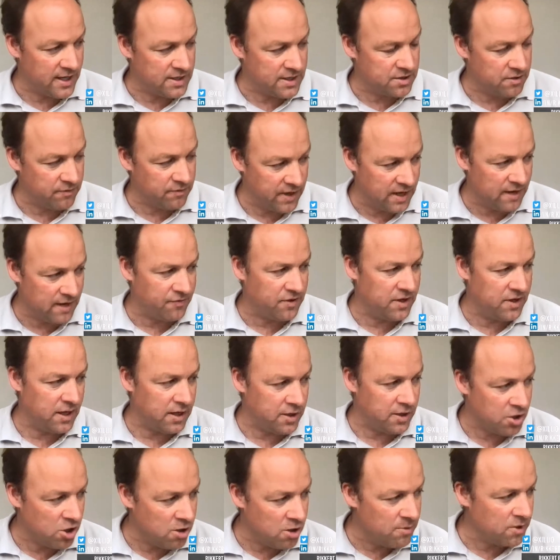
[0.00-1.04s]
So we have the
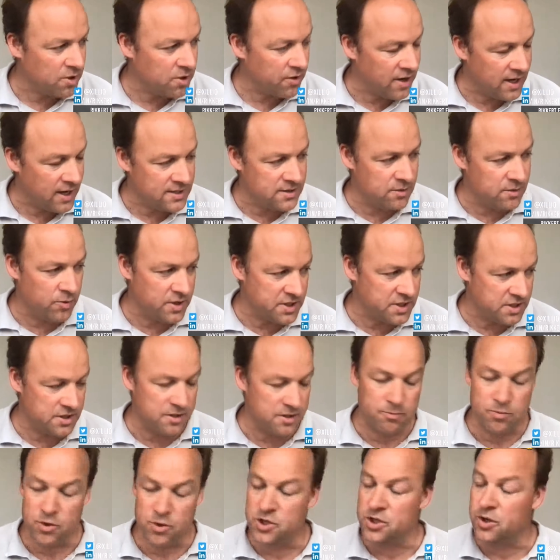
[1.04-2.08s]
Adobe connector, which is a
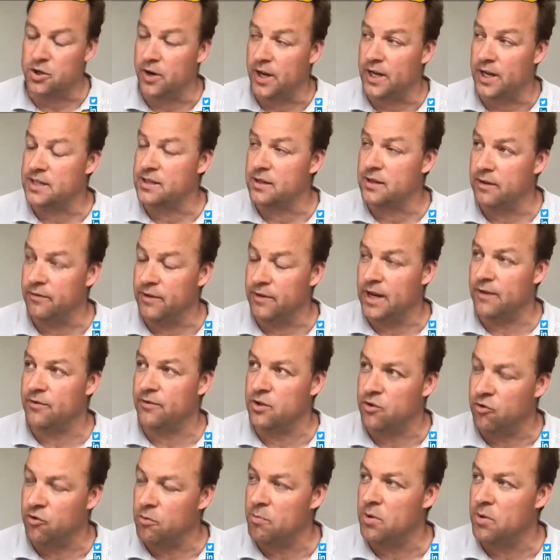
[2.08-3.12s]
push connector, and we have the
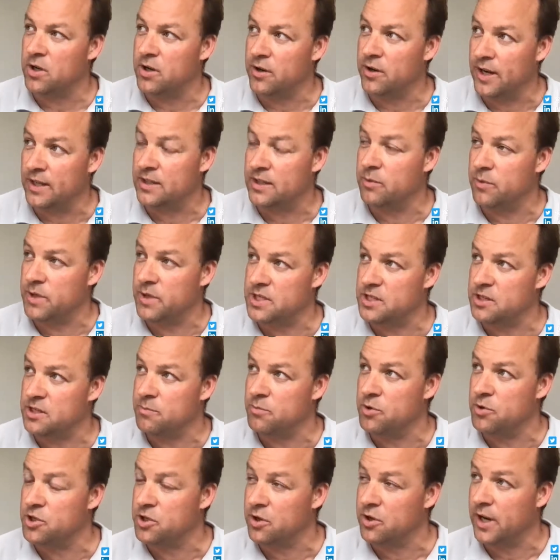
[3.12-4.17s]
Drupal connector, which is a
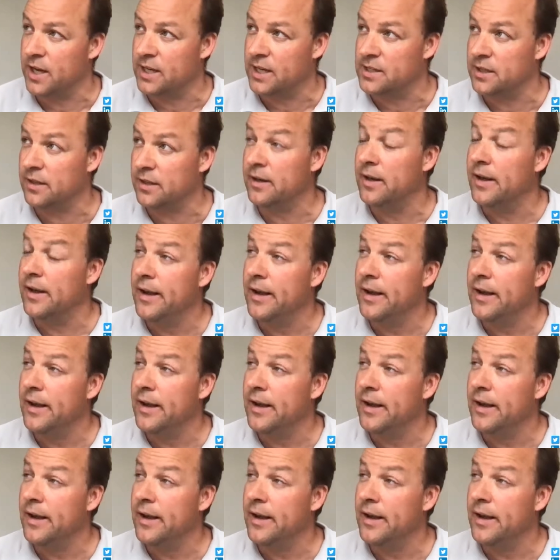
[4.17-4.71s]
push connector.